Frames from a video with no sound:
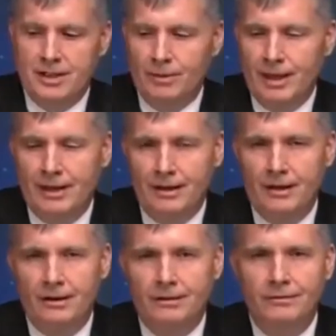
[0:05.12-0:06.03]
We had
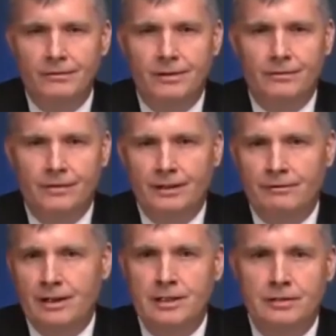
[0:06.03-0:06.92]
our flight
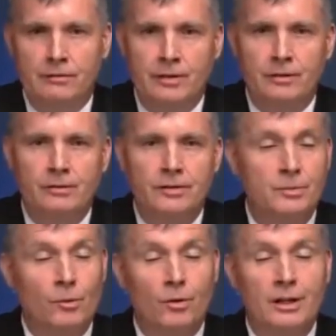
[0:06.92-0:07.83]
readiness review this
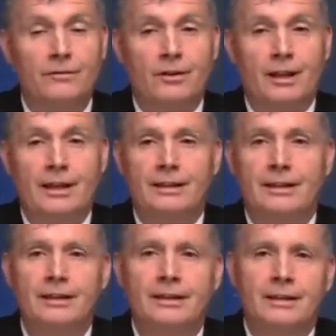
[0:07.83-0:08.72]
morning for
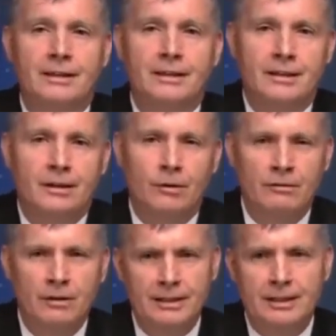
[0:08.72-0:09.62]
landing. We
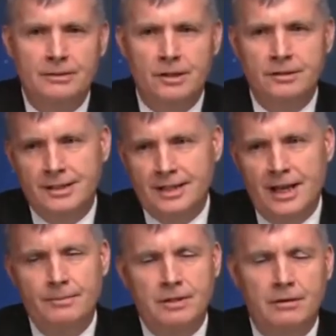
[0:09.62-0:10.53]
really took the
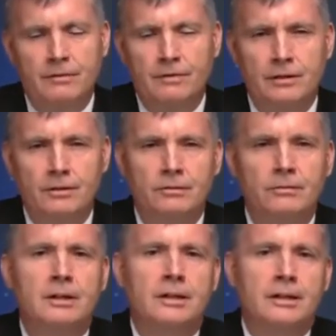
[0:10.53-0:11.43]
time to review
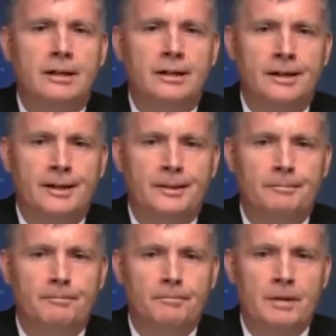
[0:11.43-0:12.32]
the
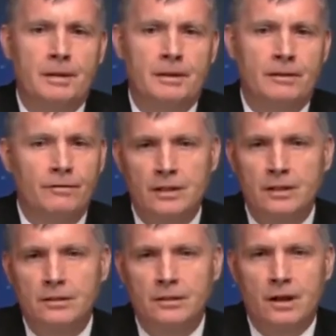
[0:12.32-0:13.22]

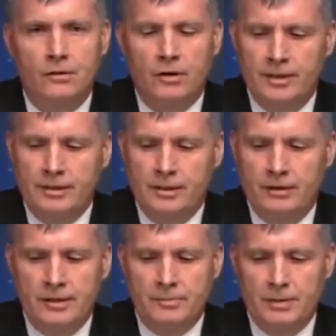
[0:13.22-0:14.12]
vehicle on orbit. You know,
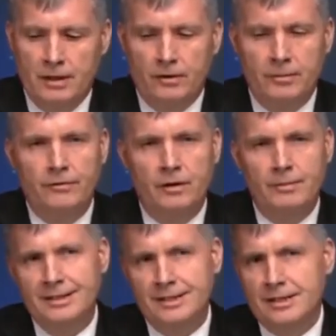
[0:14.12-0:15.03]
it's been on orbit for
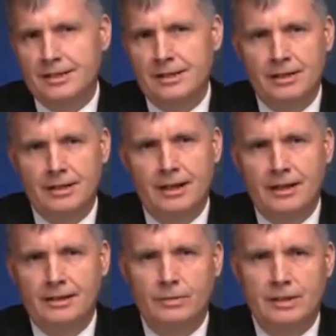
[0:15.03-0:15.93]
about 63
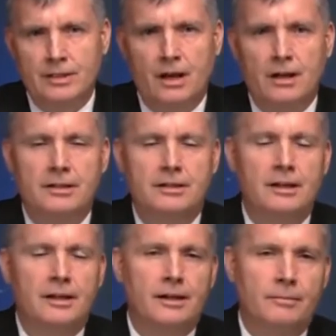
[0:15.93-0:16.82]
days. We talked
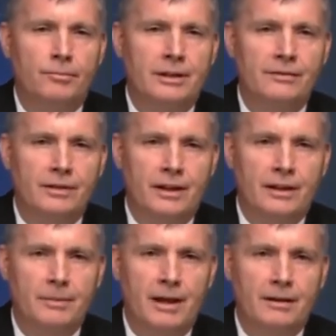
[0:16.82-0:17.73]
pre-flight
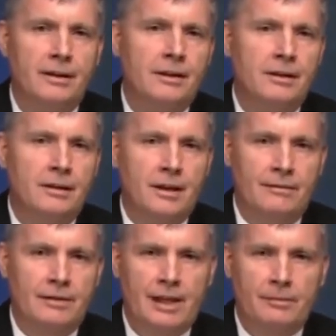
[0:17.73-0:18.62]
about
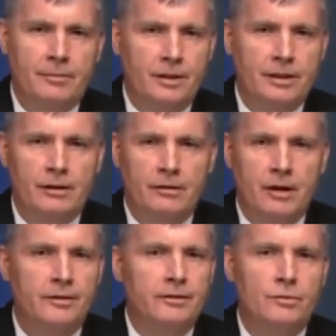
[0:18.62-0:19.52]
having the capability to go
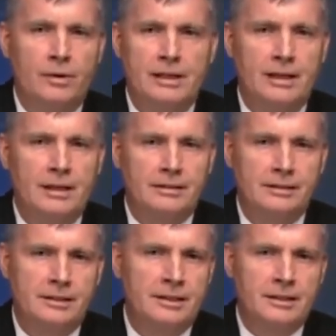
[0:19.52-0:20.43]
120 days.
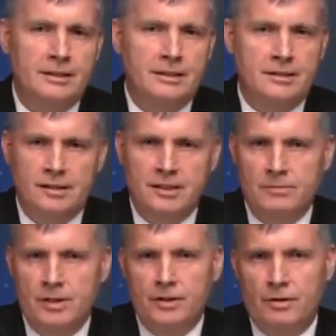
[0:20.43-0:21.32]
The
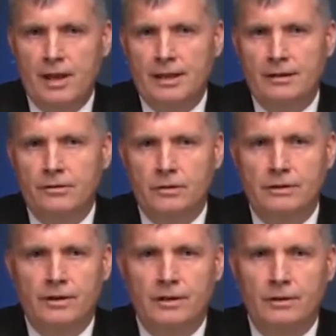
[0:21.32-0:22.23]
systems on Dragon are doing
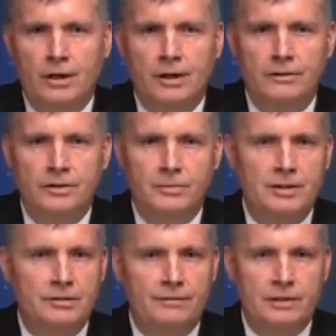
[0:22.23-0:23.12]
very well. The
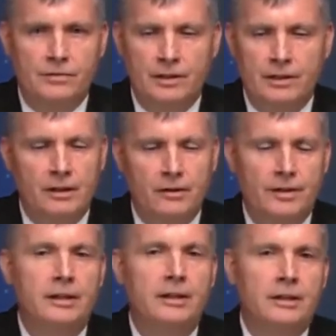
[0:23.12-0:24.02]
spacecraft is very
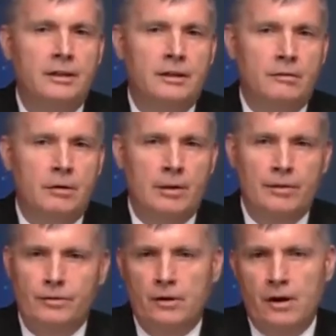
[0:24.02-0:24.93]
healthy. We went
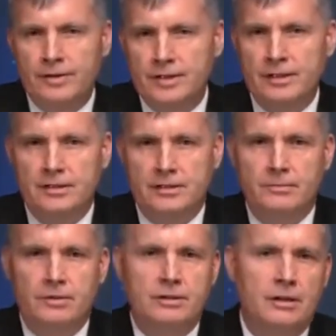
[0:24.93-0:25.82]
through all the
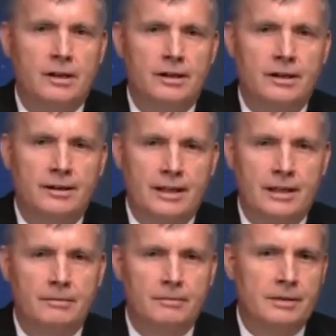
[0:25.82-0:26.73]
systems,
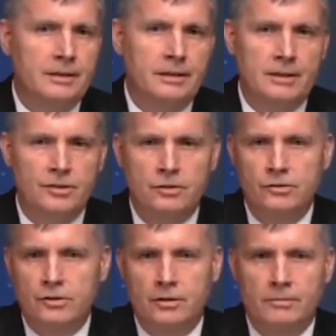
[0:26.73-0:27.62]
any
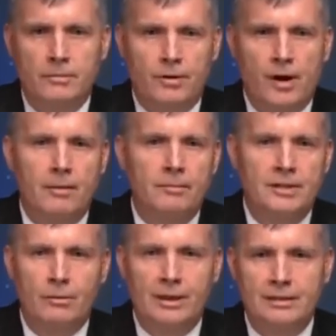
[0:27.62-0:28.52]
issues or problems
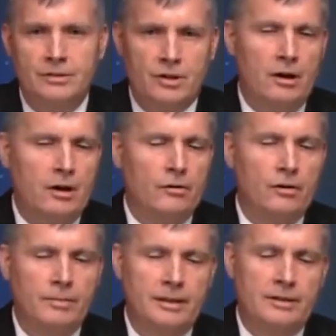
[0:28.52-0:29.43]
that we saw on
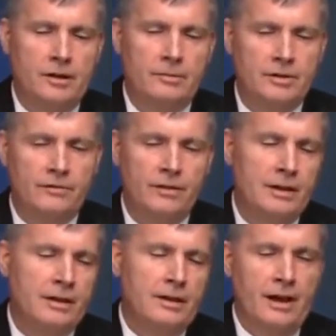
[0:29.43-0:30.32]
orbit in terms of
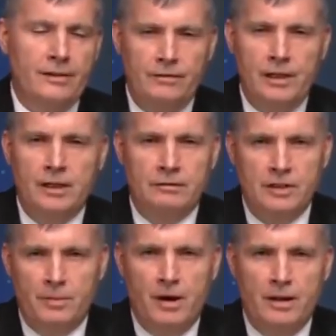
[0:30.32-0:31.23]
how the vehicle
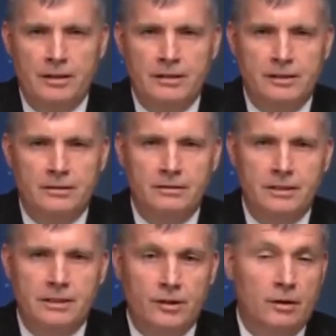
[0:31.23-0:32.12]
responded to
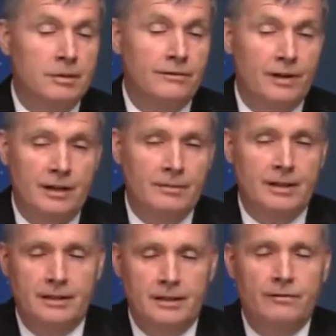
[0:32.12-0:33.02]
the thermal environment
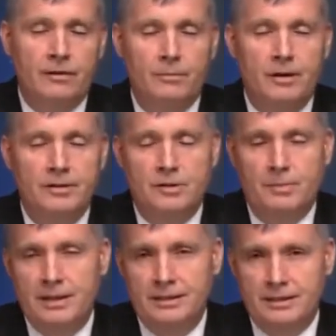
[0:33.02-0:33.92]
and the different parts of
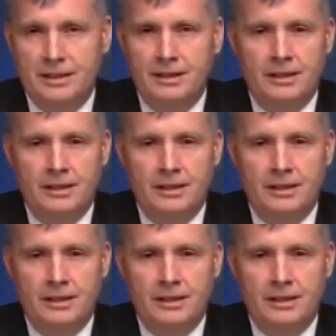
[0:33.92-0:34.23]
space.